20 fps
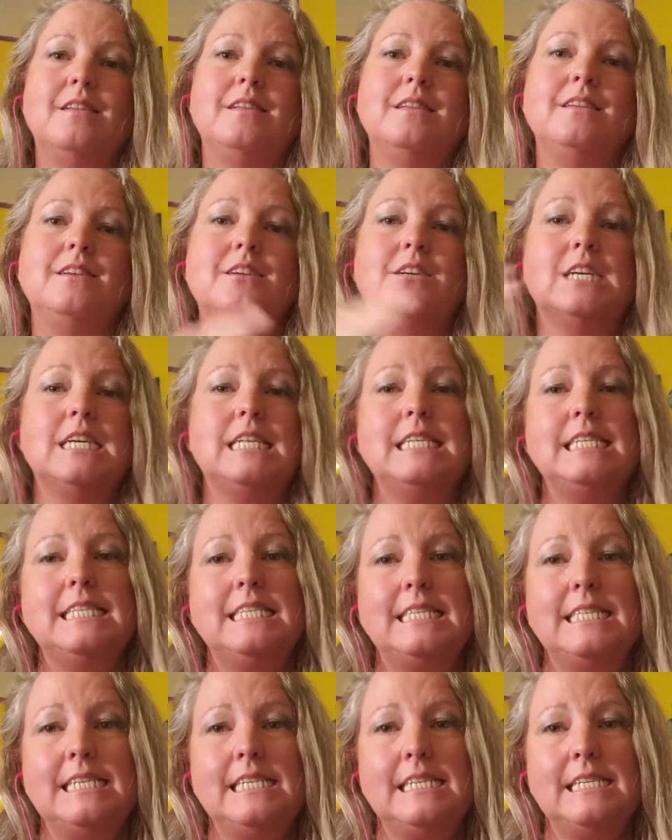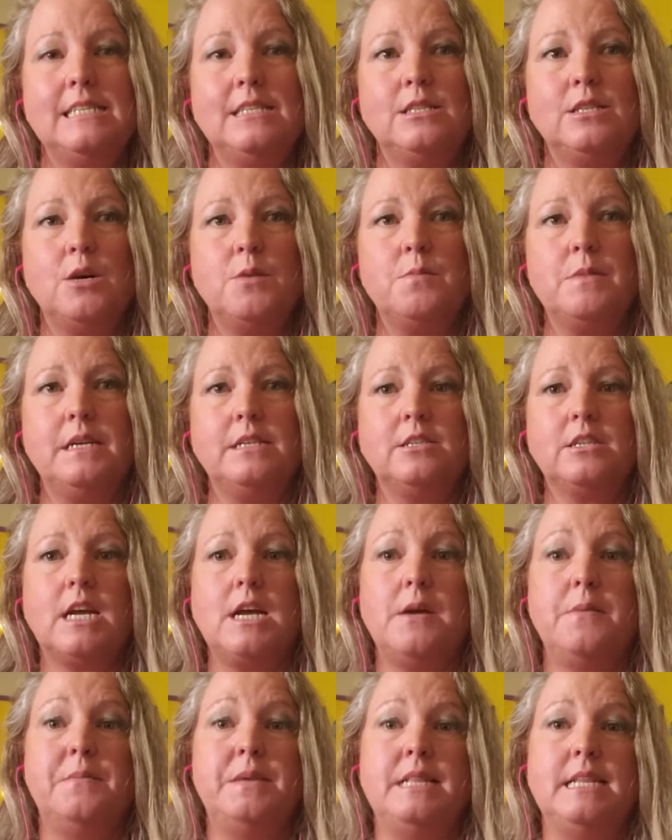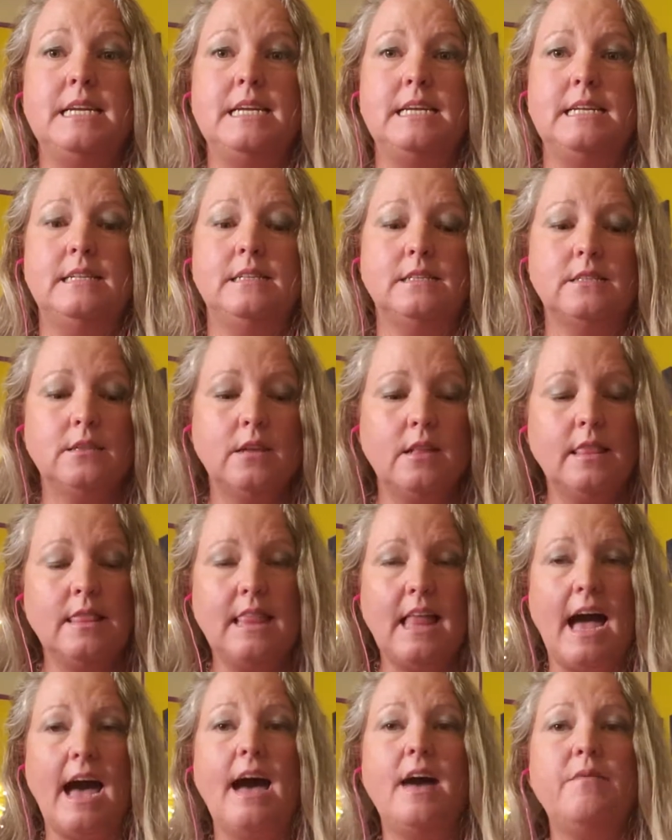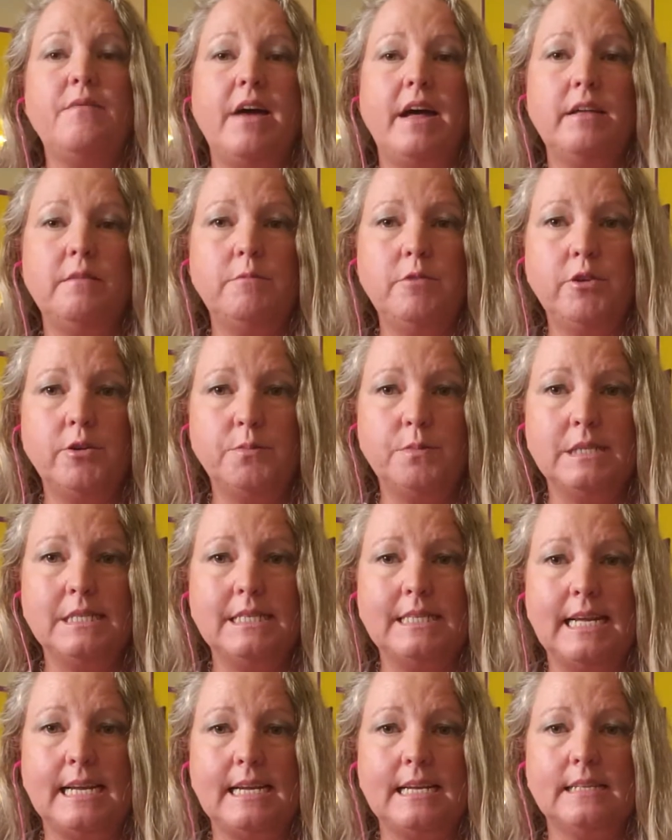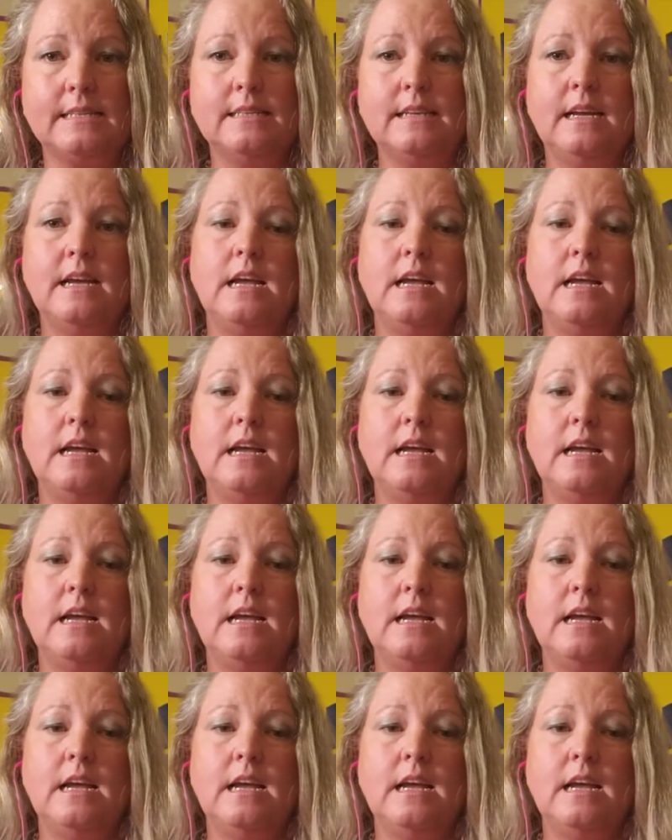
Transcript: you're going to see so much coming in. So laugh at your mistakes.